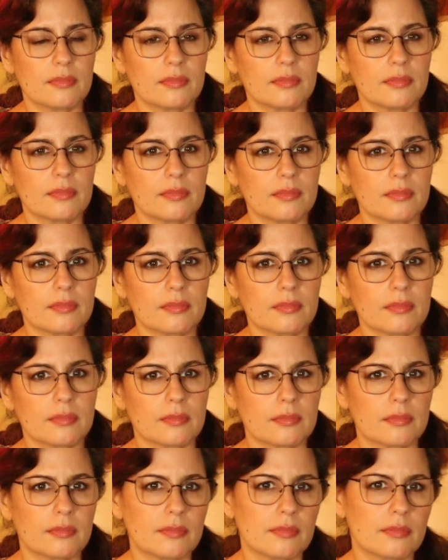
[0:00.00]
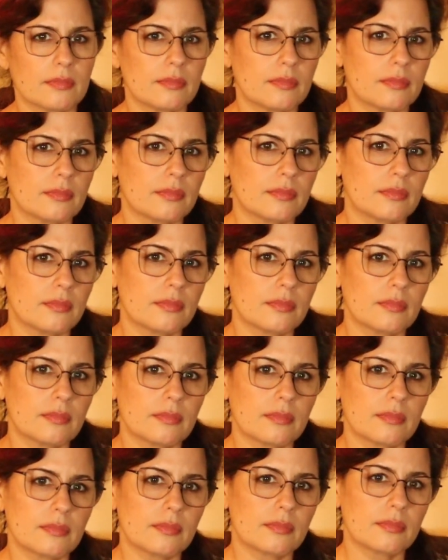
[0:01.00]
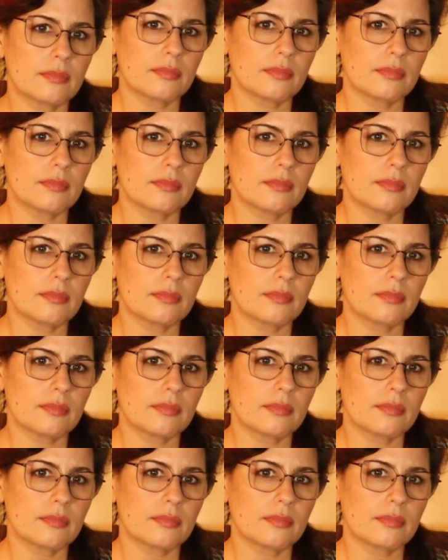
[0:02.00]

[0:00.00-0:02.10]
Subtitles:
[no speech]